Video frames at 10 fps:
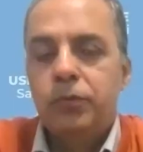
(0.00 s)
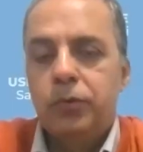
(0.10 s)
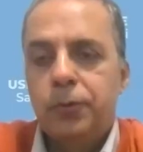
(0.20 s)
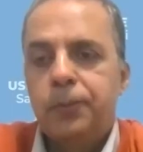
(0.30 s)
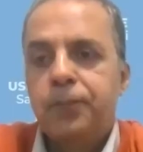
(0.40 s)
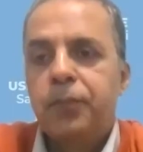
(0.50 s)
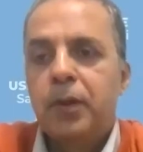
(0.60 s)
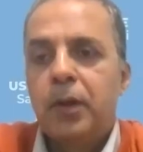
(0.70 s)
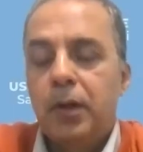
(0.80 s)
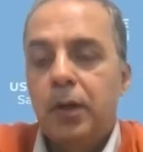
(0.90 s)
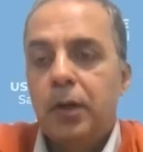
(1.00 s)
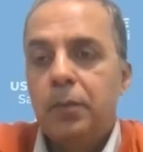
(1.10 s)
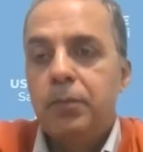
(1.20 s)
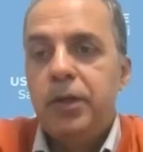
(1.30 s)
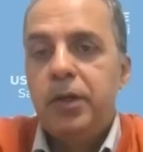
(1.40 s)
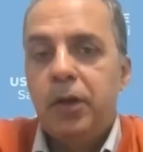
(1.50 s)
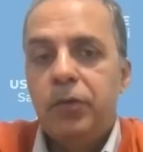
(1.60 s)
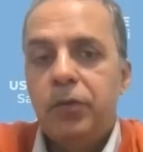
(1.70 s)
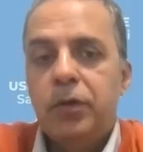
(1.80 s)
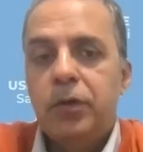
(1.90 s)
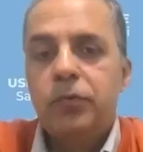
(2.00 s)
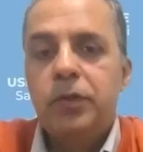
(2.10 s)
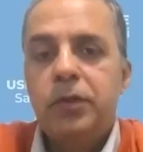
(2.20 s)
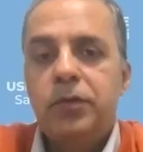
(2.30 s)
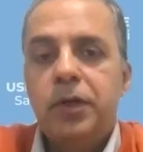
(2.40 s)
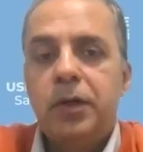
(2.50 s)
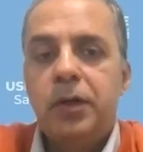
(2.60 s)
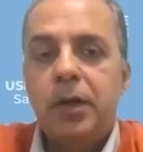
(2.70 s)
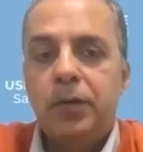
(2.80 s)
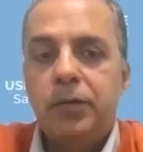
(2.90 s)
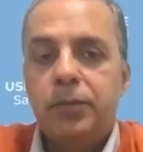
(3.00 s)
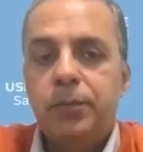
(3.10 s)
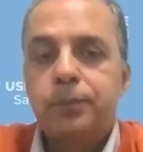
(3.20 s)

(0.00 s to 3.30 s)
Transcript: So be aware of these deadlines.